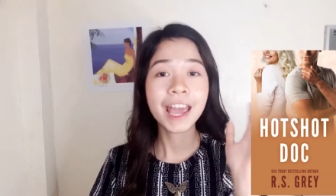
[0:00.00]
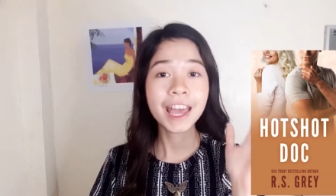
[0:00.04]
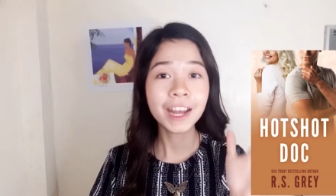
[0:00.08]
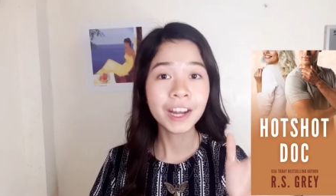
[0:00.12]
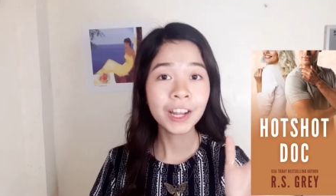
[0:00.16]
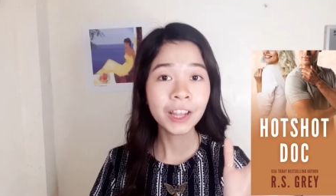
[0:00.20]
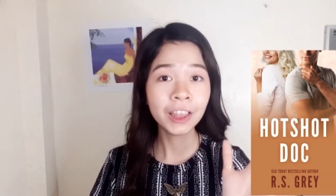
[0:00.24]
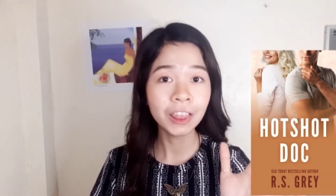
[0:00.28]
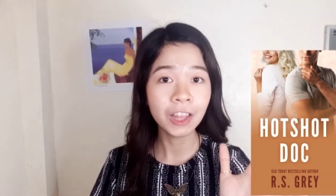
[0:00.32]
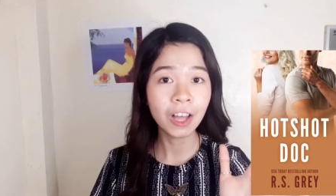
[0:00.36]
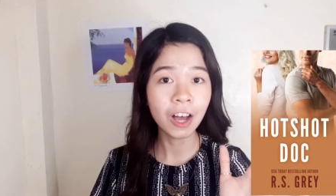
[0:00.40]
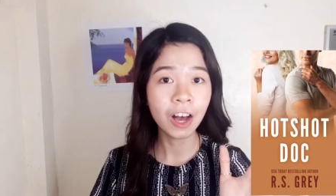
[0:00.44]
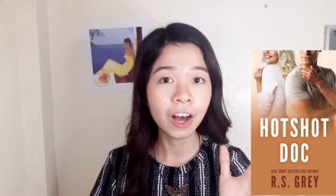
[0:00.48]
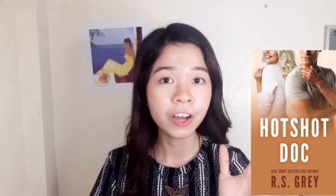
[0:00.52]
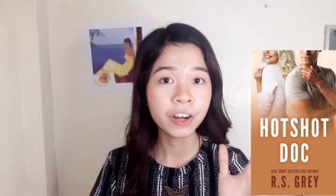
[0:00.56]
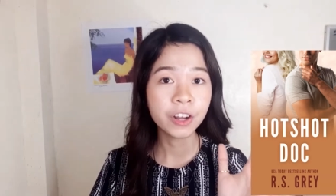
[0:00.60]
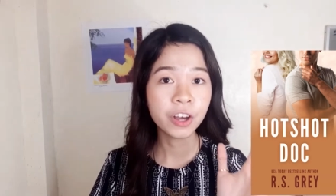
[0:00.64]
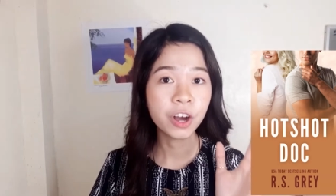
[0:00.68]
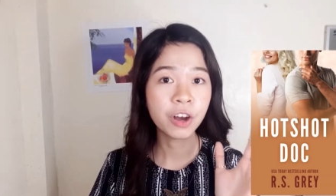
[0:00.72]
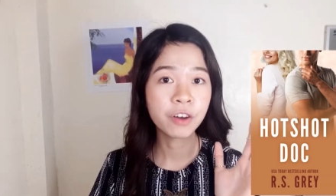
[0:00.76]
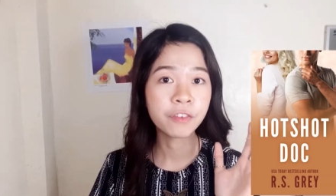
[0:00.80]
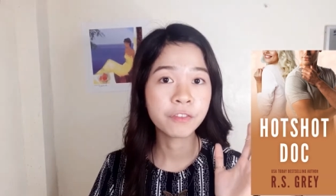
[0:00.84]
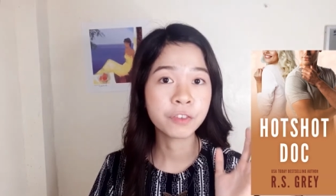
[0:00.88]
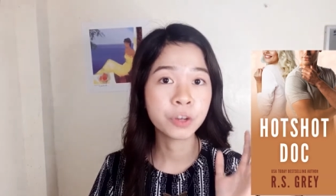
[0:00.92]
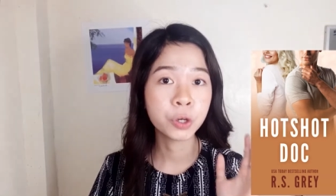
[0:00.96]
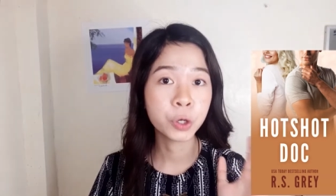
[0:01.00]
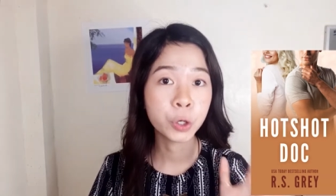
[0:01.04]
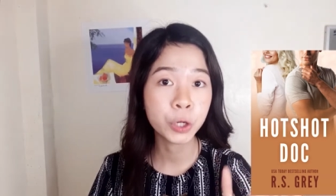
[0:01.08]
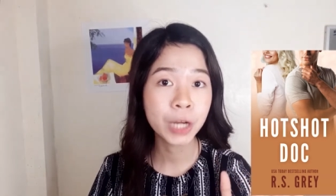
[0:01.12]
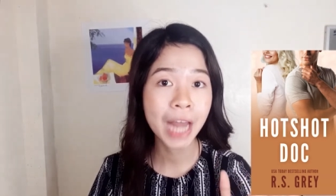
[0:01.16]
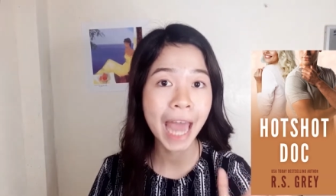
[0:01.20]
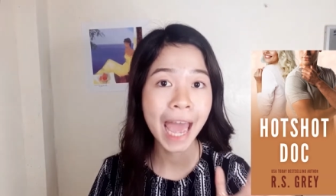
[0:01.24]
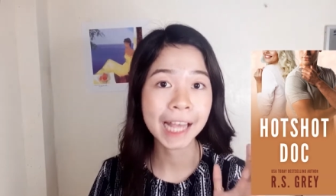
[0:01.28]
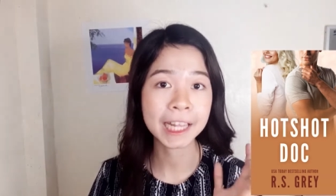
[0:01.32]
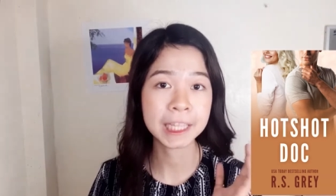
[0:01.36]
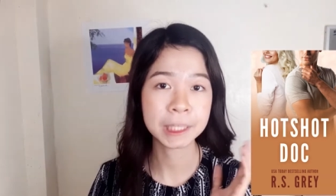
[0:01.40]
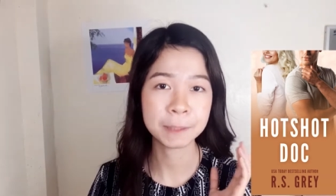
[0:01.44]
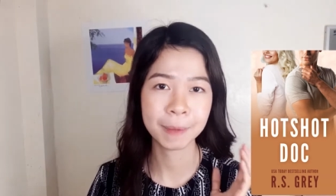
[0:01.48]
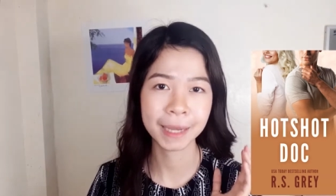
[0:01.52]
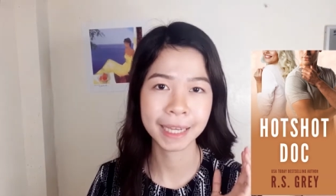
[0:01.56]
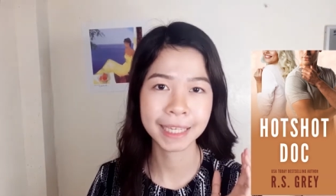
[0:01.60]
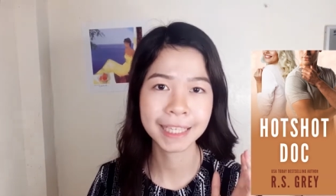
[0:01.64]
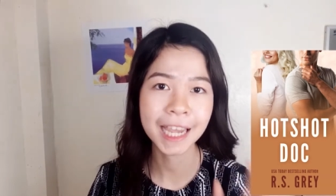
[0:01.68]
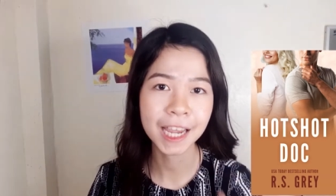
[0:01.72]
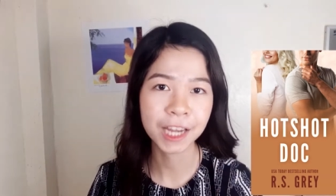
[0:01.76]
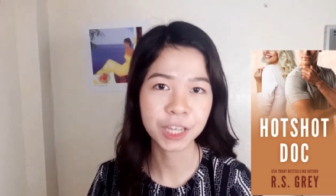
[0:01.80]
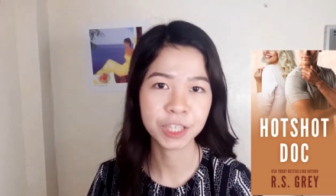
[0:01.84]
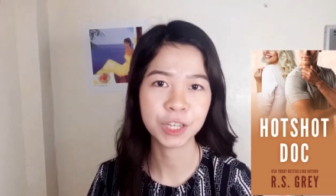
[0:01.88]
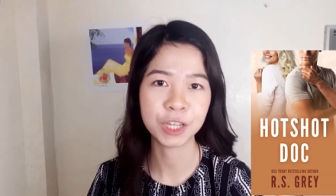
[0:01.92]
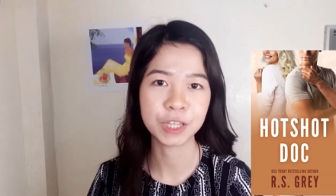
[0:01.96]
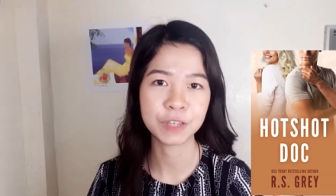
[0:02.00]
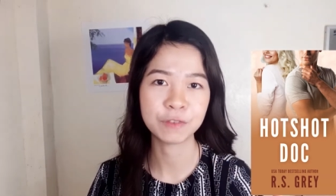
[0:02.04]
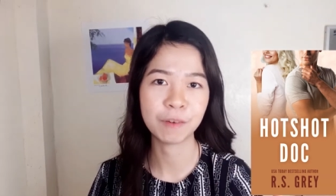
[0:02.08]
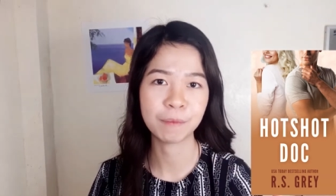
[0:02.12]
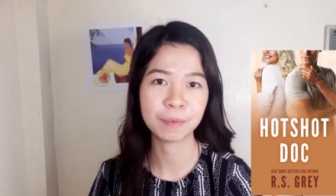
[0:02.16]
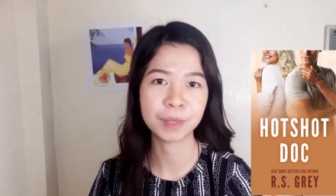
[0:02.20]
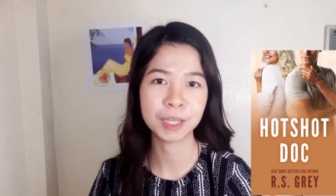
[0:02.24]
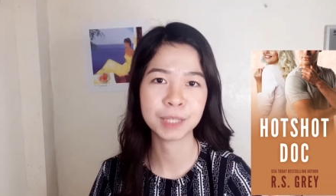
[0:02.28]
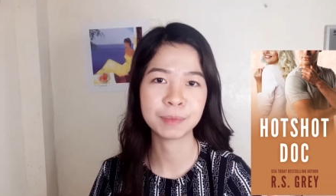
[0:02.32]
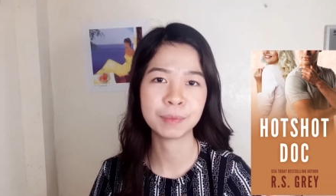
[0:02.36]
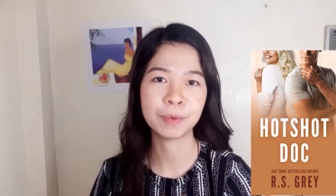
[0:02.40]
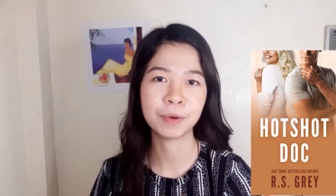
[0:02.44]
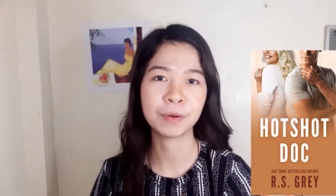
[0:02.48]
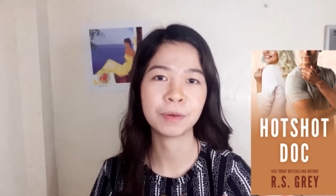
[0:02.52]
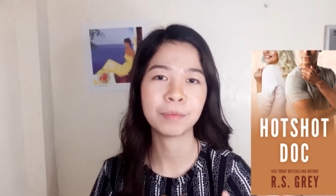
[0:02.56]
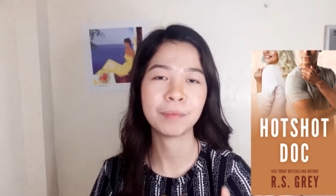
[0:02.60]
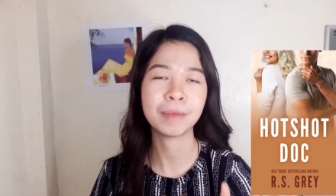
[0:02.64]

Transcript: a lot of good expectations from this book,